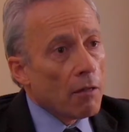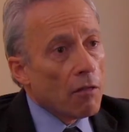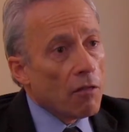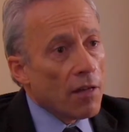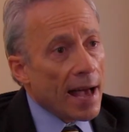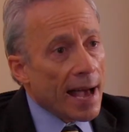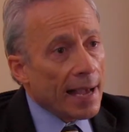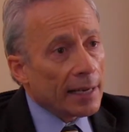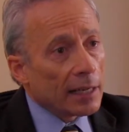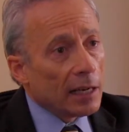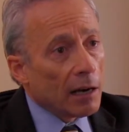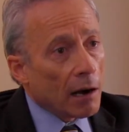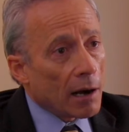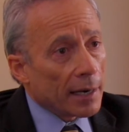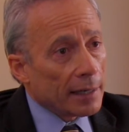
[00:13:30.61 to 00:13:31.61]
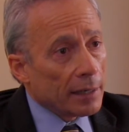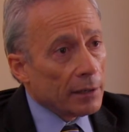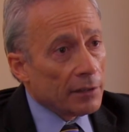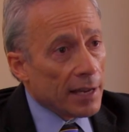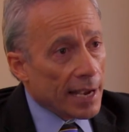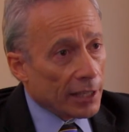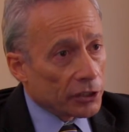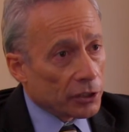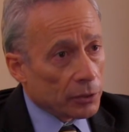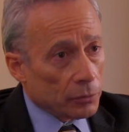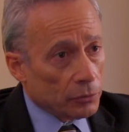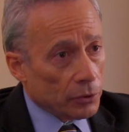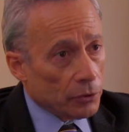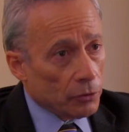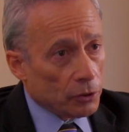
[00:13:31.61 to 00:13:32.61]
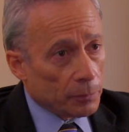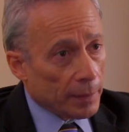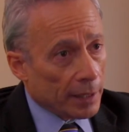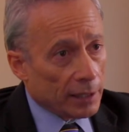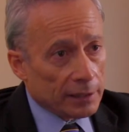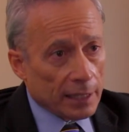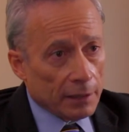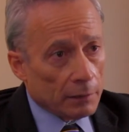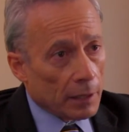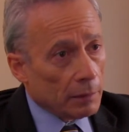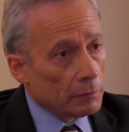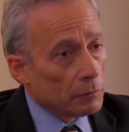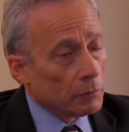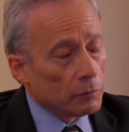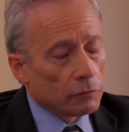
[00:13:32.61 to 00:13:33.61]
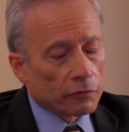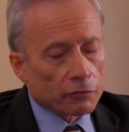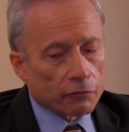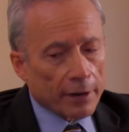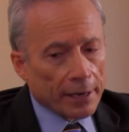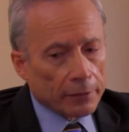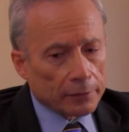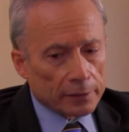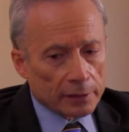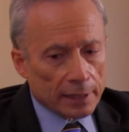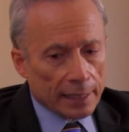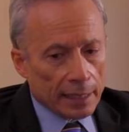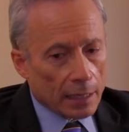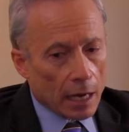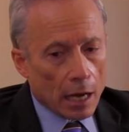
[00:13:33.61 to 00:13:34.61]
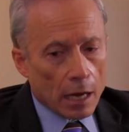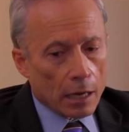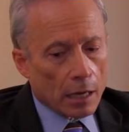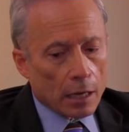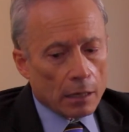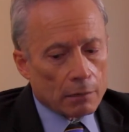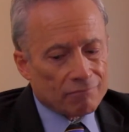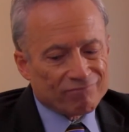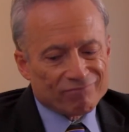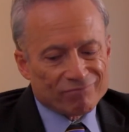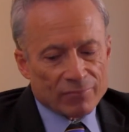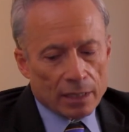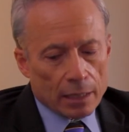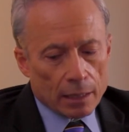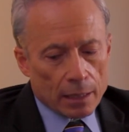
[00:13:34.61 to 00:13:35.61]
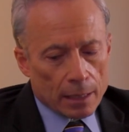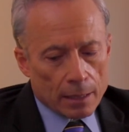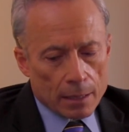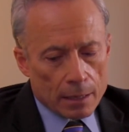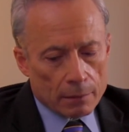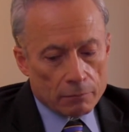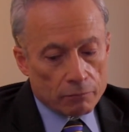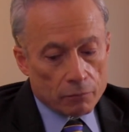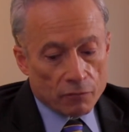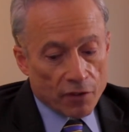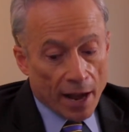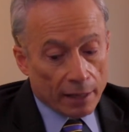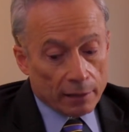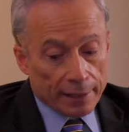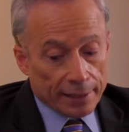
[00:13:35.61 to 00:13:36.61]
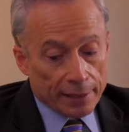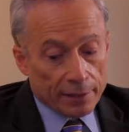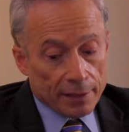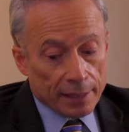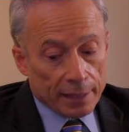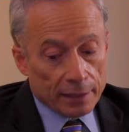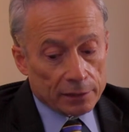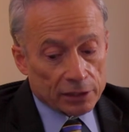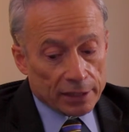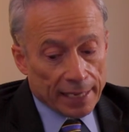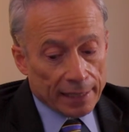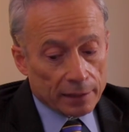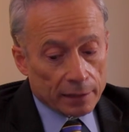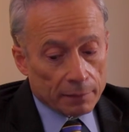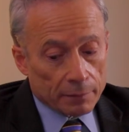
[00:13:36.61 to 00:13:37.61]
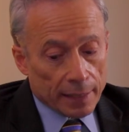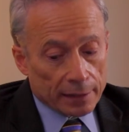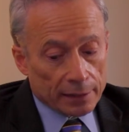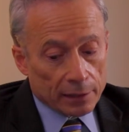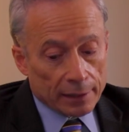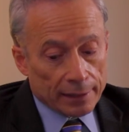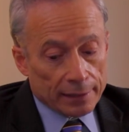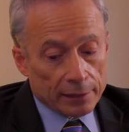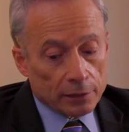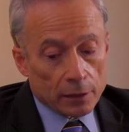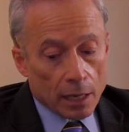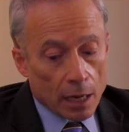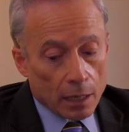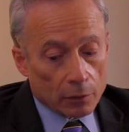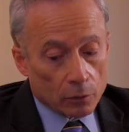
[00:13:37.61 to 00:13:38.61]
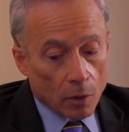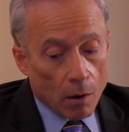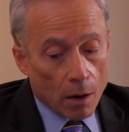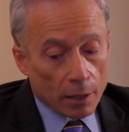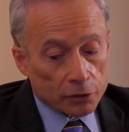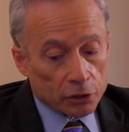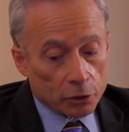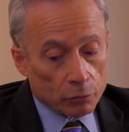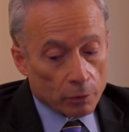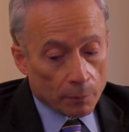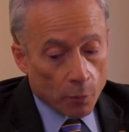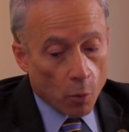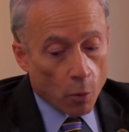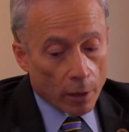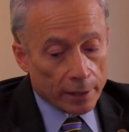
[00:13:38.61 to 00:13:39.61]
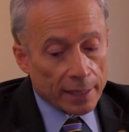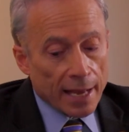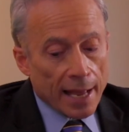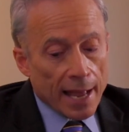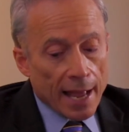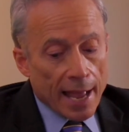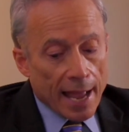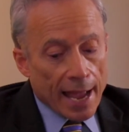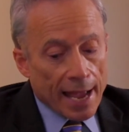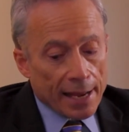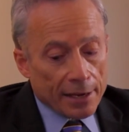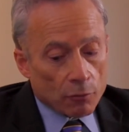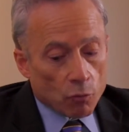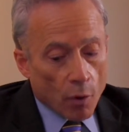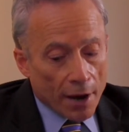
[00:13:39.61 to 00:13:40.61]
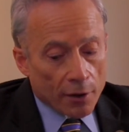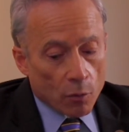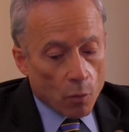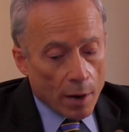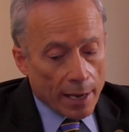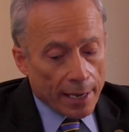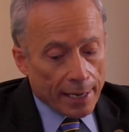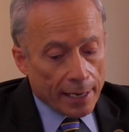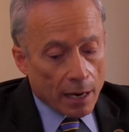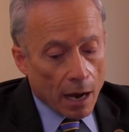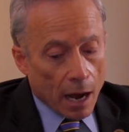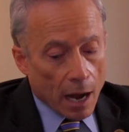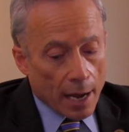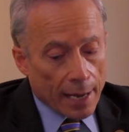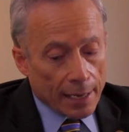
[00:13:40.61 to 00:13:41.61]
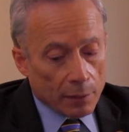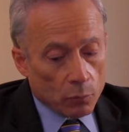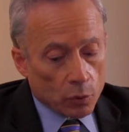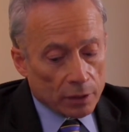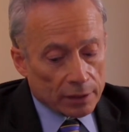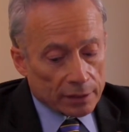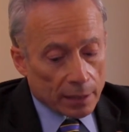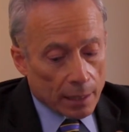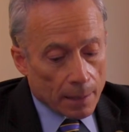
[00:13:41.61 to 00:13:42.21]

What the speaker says: That got national news because he frequently violated the state mandated law to report. And right away, I was